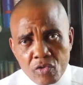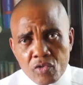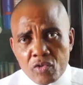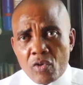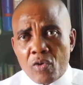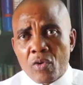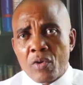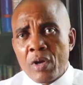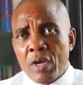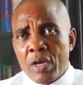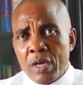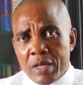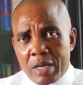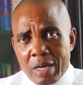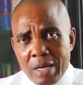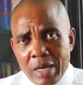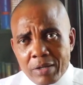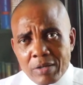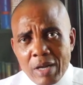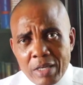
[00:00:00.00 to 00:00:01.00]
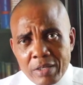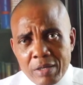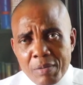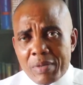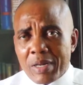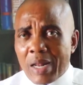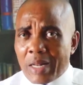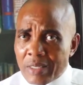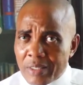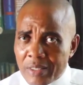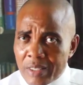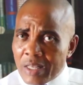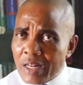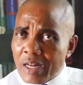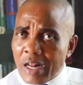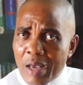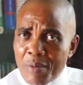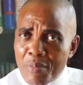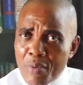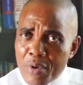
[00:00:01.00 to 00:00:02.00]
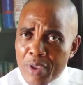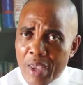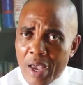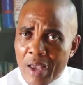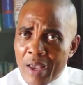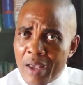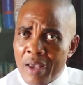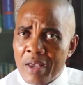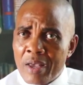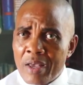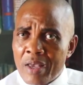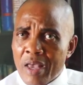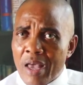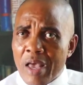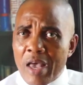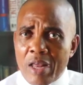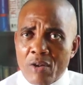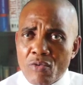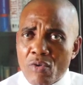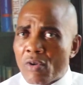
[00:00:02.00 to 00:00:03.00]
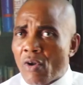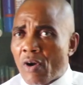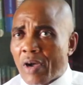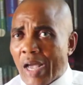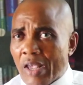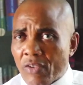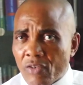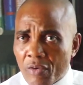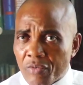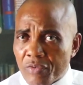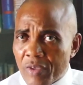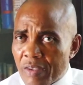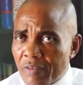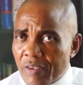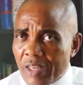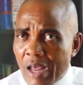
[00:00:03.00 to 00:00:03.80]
So the National Assembly that is sitting in Abuja doing all kinds of things,